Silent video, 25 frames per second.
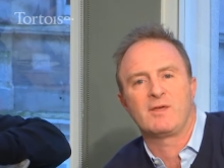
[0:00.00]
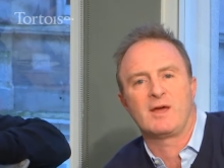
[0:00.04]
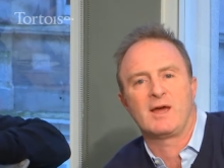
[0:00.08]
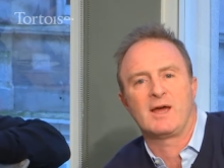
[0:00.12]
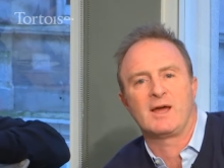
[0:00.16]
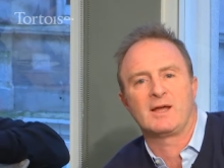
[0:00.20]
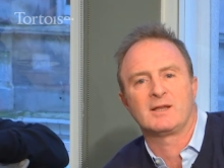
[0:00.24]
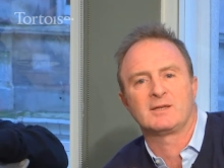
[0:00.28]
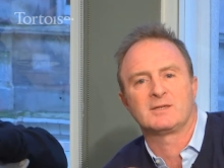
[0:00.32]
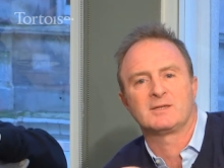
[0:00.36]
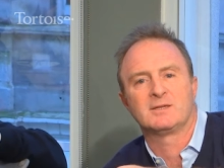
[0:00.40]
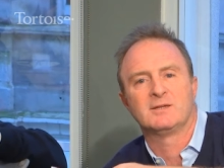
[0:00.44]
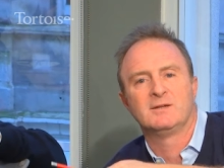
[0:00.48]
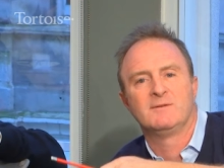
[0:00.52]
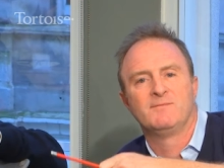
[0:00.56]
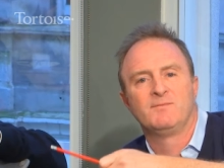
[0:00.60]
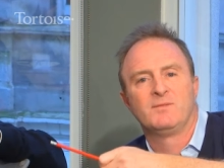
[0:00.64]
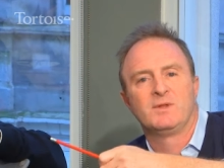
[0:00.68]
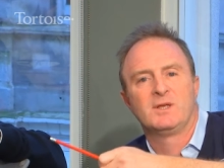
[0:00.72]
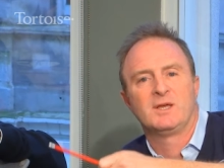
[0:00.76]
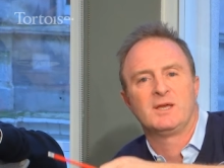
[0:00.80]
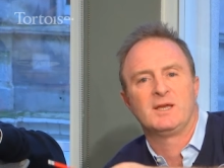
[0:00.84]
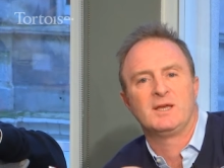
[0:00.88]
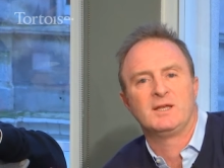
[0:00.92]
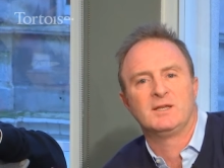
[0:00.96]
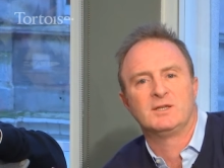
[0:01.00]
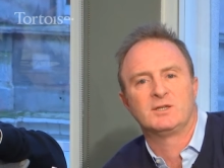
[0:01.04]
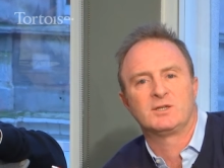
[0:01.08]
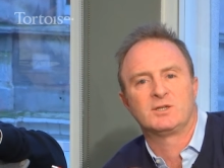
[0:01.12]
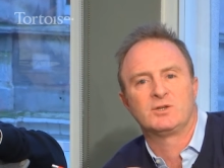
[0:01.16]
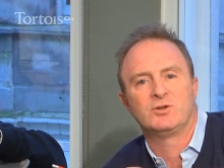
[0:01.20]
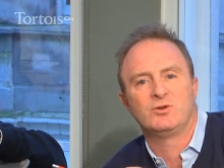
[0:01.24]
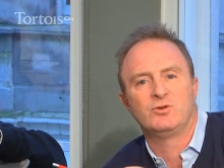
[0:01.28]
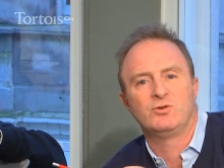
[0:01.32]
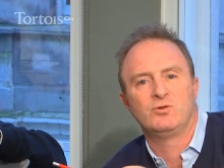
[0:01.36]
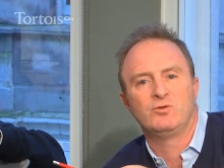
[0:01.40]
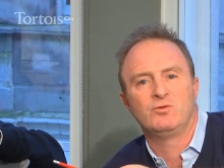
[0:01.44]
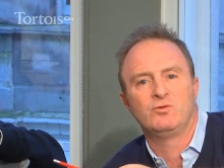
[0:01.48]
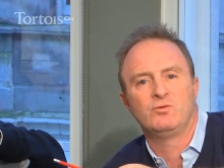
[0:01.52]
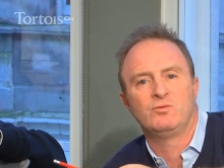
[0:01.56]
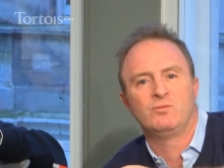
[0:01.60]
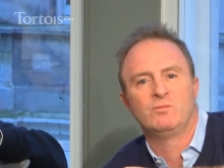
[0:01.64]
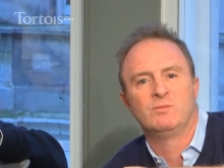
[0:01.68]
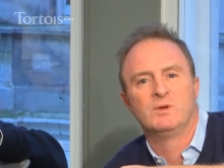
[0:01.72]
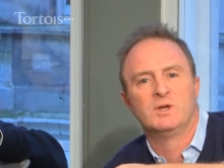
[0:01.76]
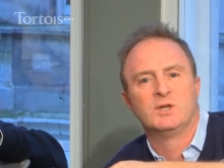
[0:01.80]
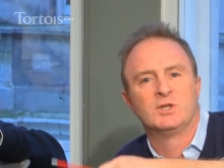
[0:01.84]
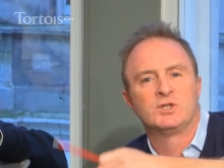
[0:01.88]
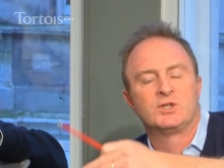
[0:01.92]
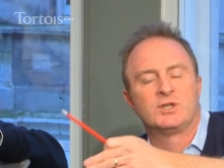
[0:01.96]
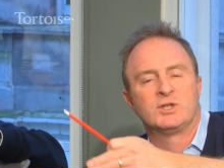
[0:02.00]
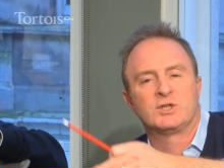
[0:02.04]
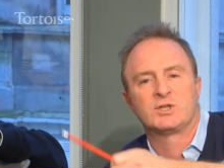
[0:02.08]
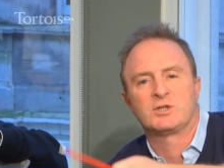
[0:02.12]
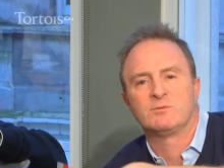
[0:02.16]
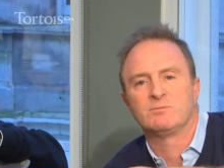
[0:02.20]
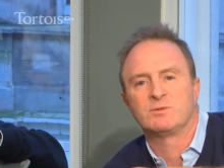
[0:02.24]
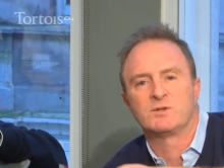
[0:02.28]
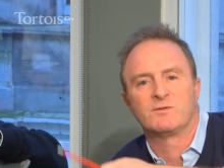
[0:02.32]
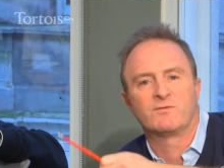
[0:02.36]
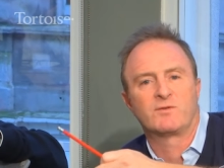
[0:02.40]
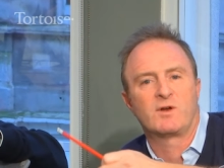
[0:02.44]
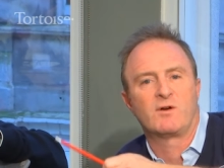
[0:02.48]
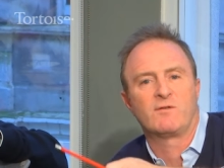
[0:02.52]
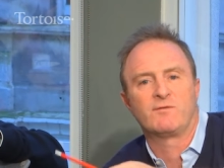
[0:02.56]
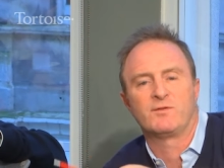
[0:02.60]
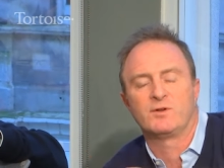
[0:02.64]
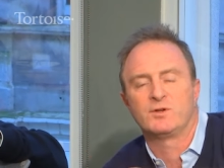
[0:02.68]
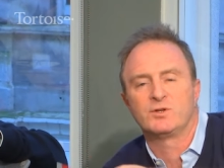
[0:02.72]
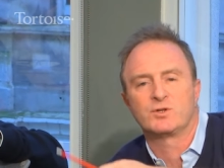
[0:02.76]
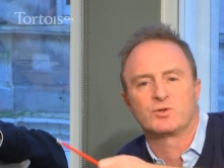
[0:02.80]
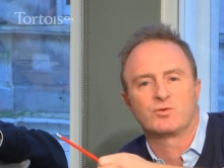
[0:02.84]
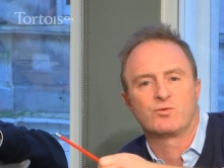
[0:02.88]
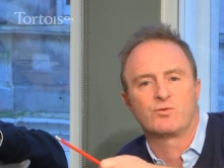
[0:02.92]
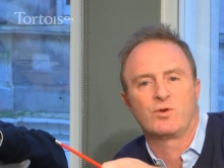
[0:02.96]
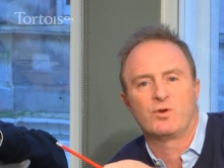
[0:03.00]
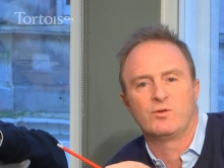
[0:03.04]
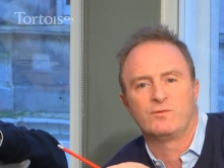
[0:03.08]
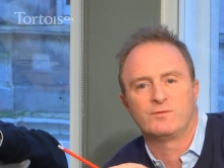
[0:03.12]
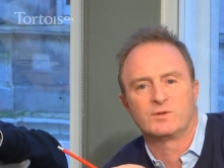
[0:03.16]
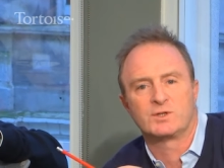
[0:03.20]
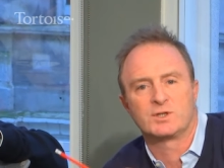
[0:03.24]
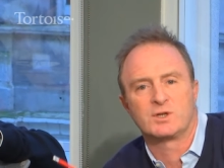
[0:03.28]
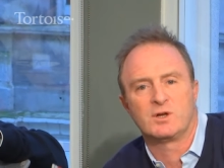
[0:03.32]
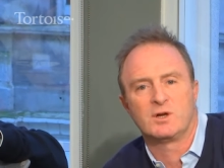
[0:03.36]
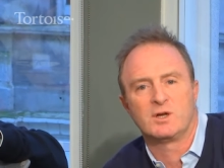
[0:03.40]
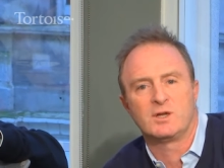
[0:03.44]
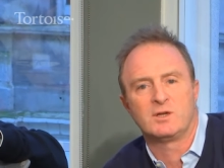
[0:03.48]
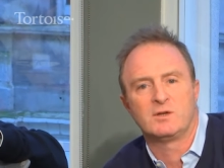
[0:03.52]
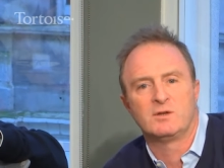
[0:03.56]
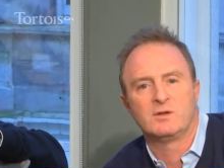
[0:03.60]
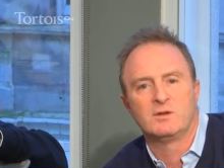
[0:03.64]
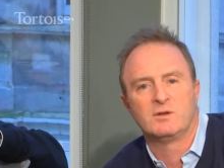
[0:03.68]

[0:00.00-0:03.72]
that into systems of governance or oversight?